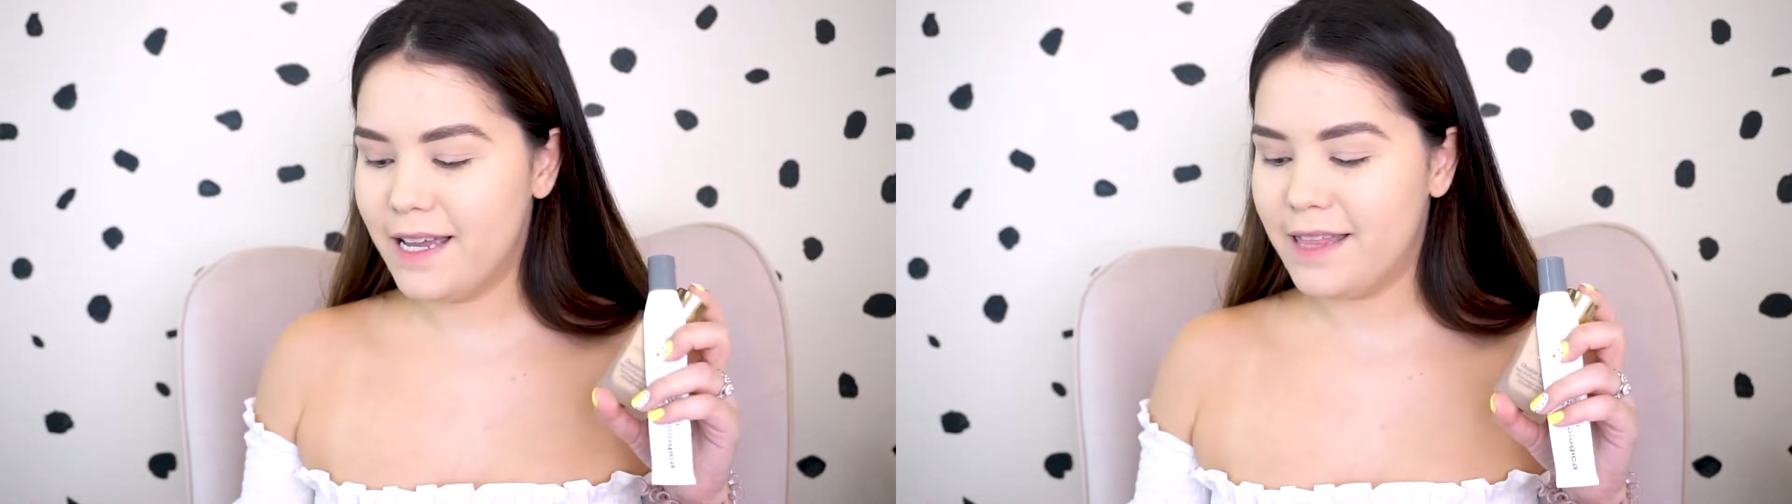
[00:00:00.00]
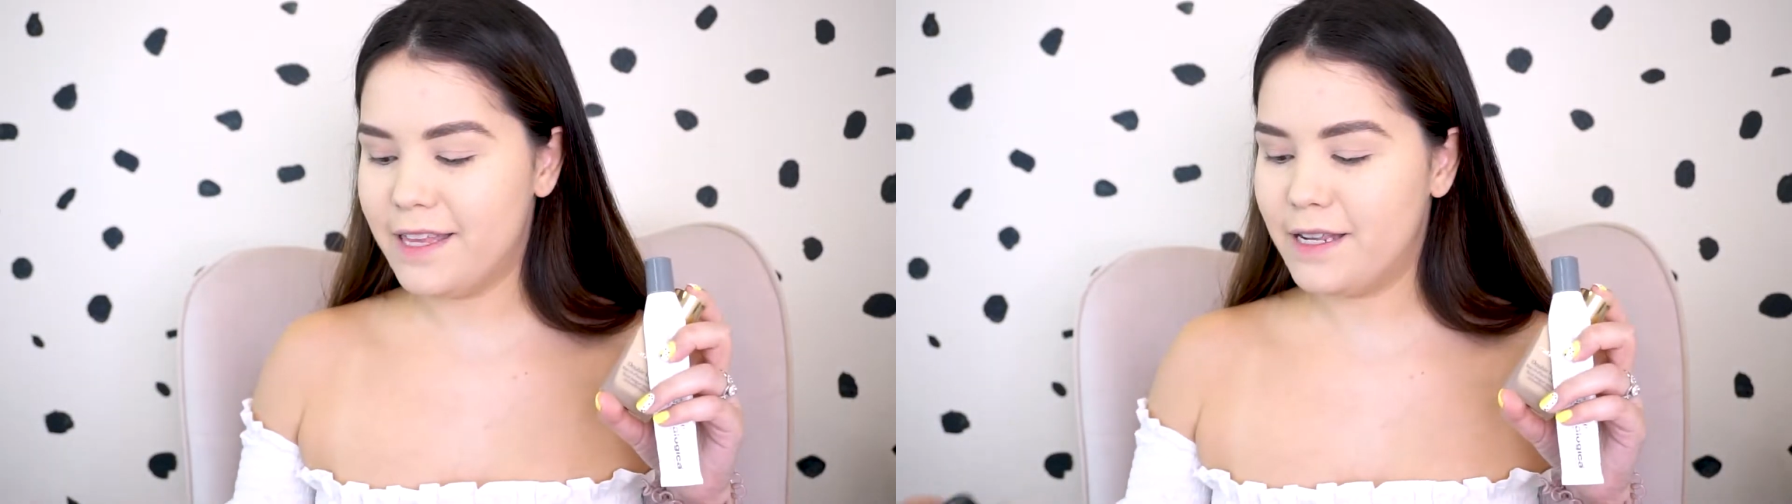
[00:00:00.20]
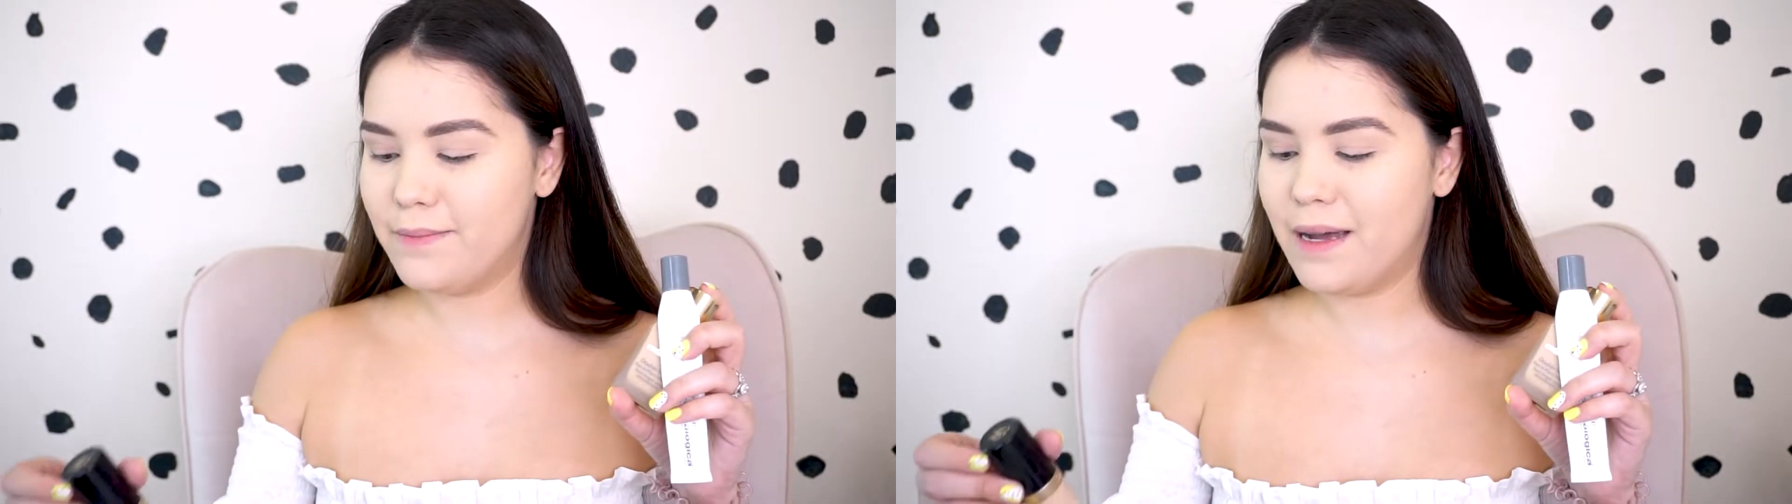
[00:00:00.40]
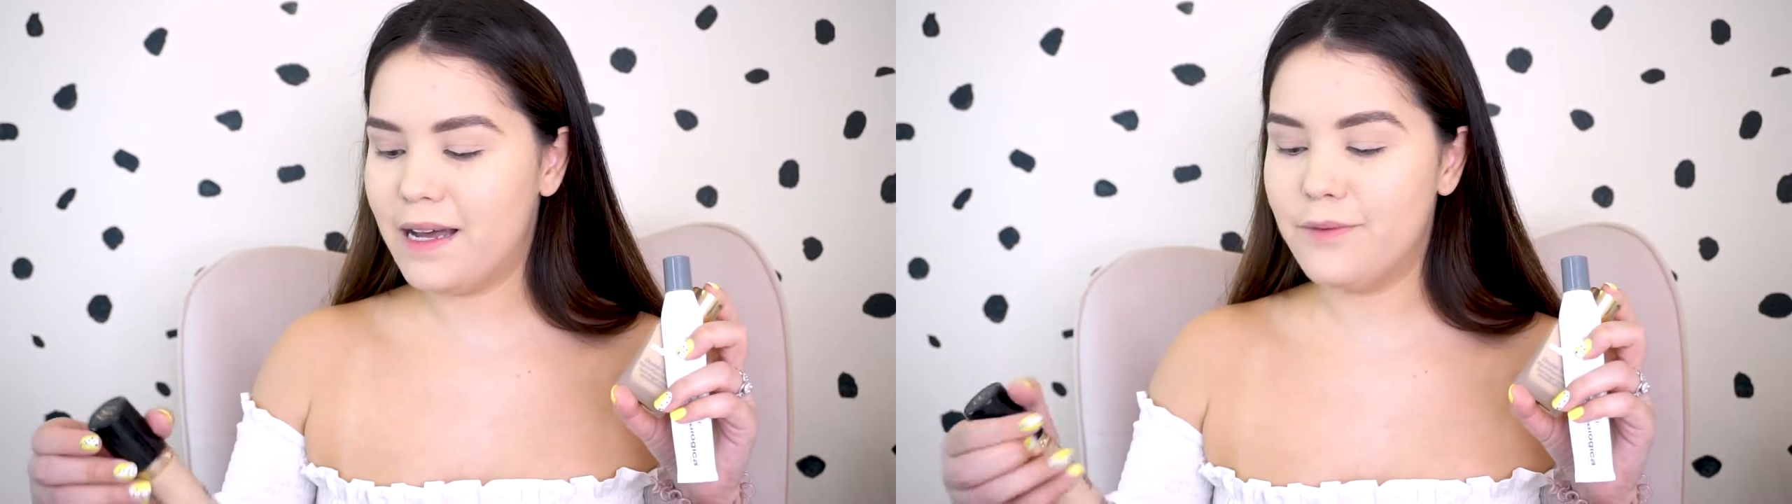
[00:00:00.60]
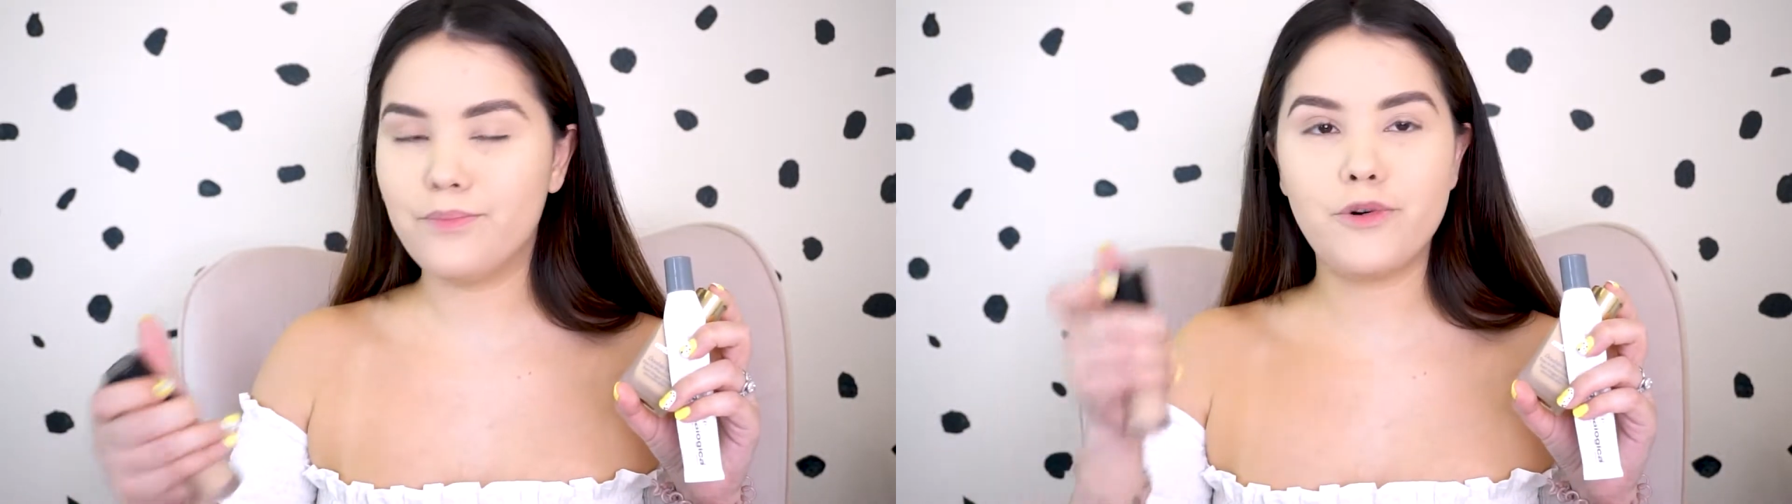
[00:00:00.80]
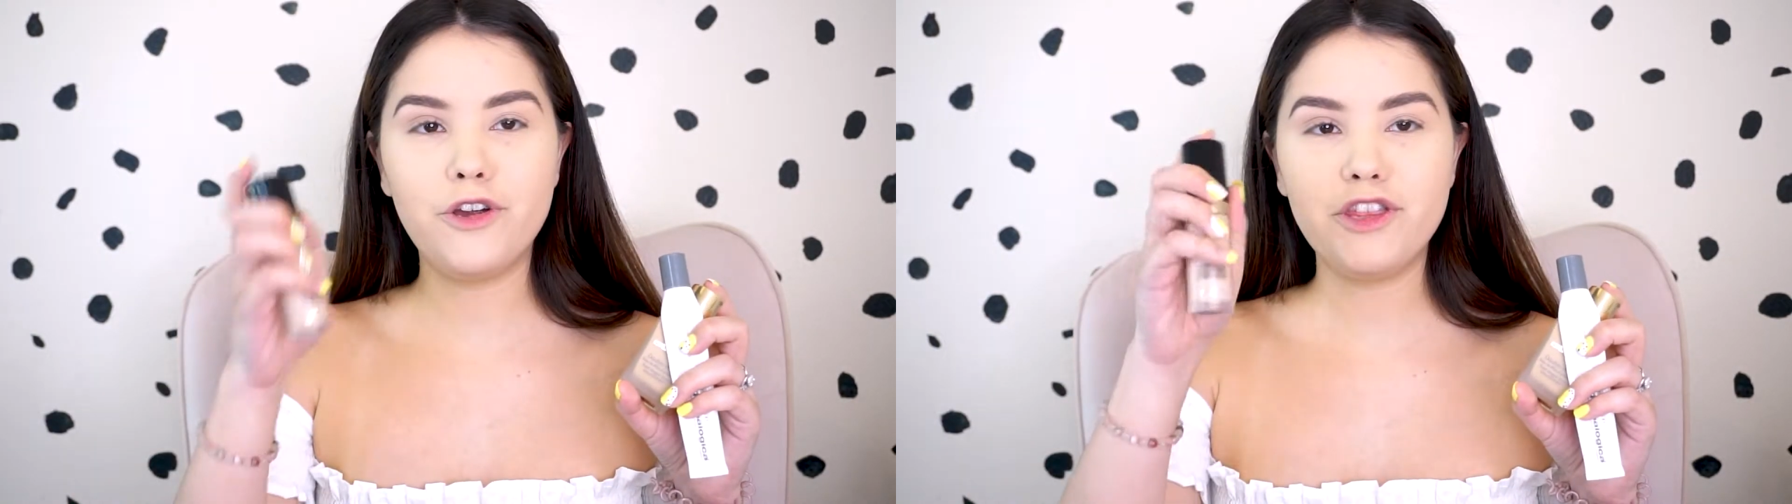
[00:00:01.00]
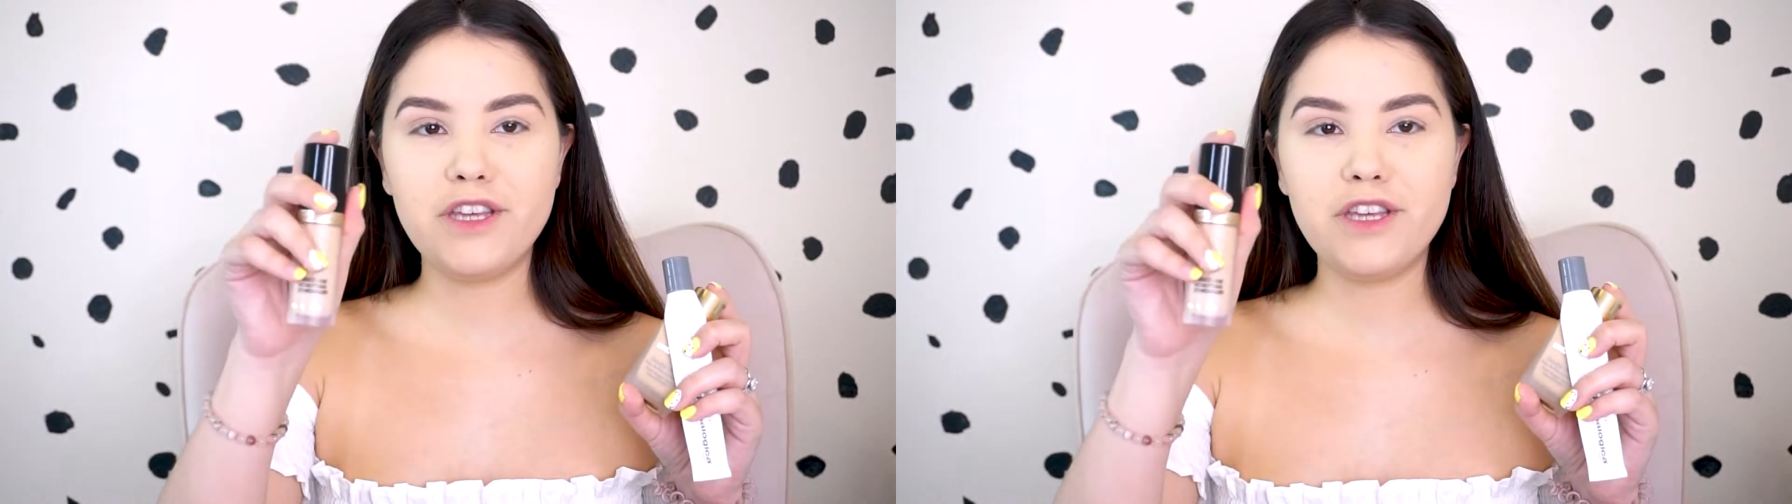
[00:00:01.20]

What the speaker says: and then my Born